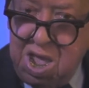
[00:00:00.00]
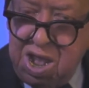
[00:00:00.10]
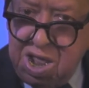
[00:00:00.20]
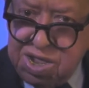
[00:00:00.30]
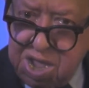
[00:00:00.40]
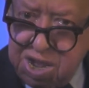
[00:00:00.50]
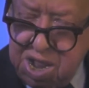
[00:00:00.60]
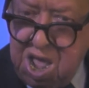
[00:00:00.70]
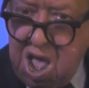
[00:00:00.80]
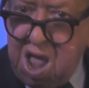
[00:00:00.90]
and I said,
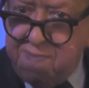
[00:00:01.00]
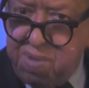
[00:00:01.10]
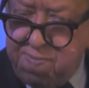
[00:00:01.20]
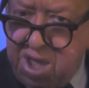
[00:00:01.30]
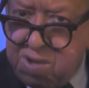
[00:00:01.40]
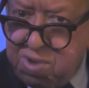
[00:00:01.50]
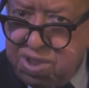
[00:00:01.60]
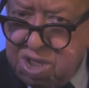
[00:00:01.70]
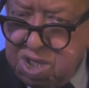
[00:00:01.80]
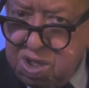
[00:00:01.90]
"I'll be back with
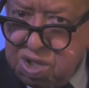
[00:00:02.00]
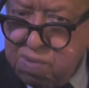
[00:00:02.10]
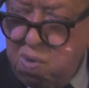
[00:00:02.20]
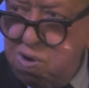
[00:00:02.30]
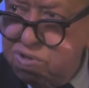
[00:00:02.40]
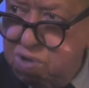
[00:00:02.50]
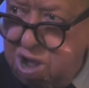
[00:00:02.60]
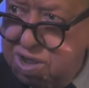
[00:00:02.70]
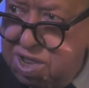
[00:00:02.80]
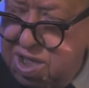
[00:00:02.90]
a small
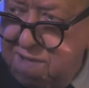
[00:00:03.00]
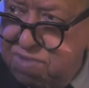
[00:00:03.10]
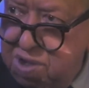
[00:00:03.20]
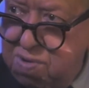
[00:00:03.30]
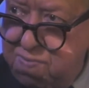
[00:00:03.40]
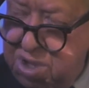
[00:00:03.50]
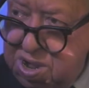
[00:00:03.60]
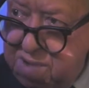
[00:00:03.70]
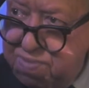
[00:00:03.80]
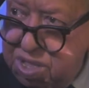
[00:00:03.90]
truck this afternoon to pick
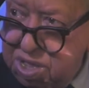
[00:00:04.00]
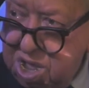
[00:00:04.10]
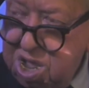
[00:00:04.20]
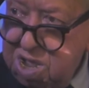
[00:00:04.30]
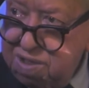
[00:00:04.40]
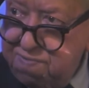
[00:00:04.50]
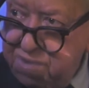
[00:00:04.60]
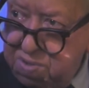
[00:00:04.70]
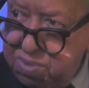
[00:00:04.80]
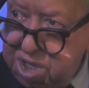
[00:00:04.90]
up the the
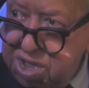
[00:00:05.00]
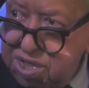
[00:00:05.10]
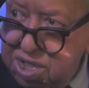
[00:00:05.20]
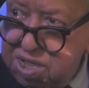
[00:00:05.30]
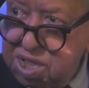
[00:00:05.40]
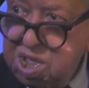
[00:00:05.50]
filled cases."